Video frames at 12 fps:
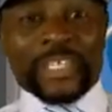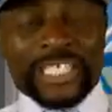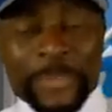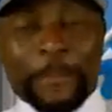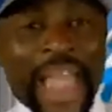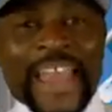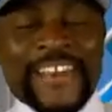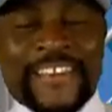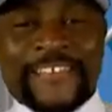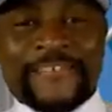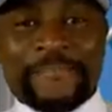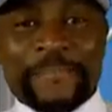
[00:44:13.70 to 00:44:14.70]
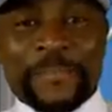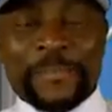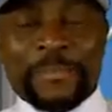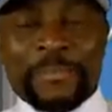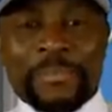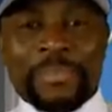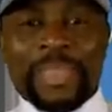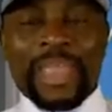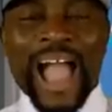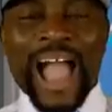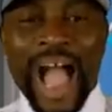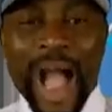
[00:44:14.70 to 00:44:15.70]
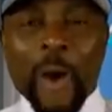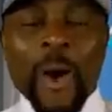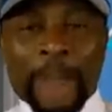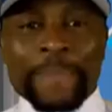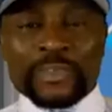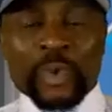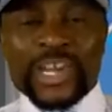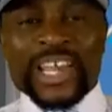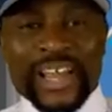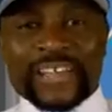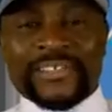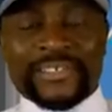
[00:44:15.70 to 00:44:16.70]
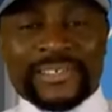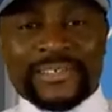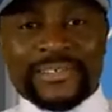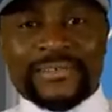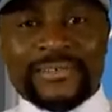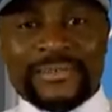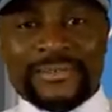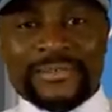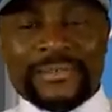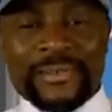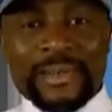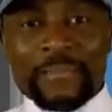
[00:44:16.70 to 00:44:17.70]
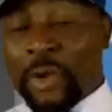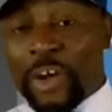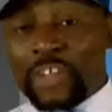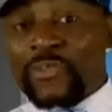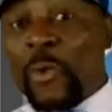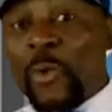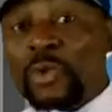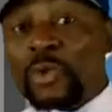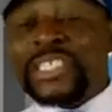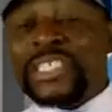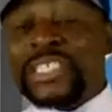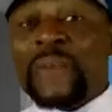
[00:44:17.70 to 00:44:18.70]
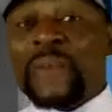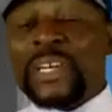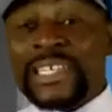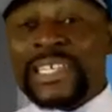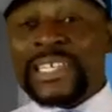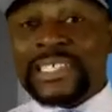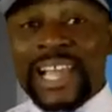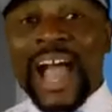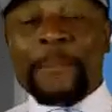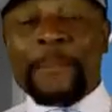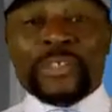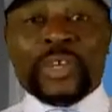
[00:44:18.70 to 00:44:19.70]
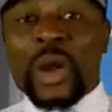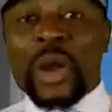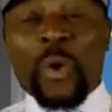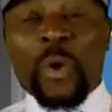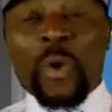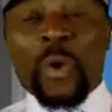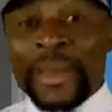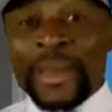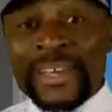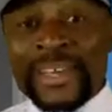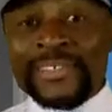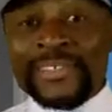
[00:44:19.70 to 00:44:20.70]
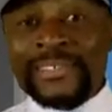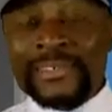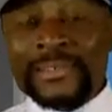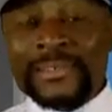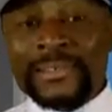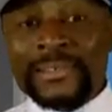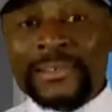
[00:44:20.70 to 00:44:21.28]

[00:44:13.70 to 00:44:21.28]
it go depend how Ambazonians, because for which we don't see them for this Ambazonia War of Independence,